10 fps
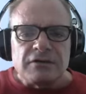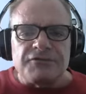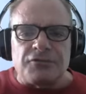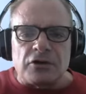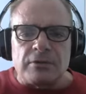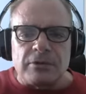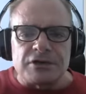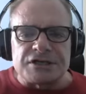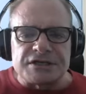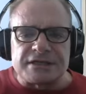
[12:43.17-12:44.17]
for
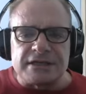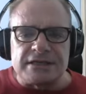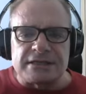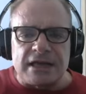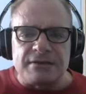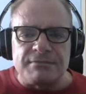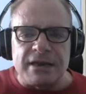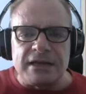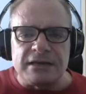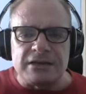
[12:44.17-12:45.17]
emergencies and
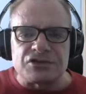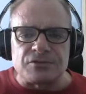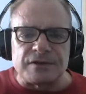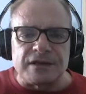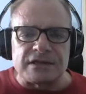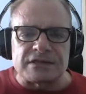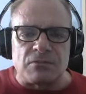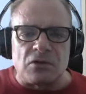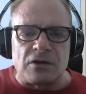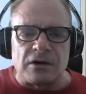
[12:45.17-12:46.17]
may need to release
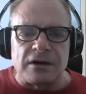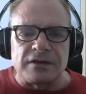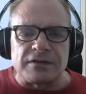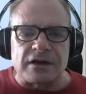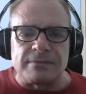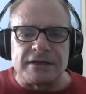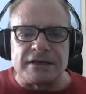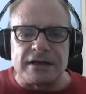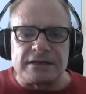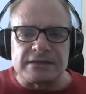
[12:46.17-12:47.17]
more in the coming
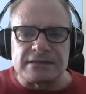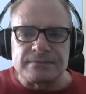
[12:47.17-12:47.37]
days.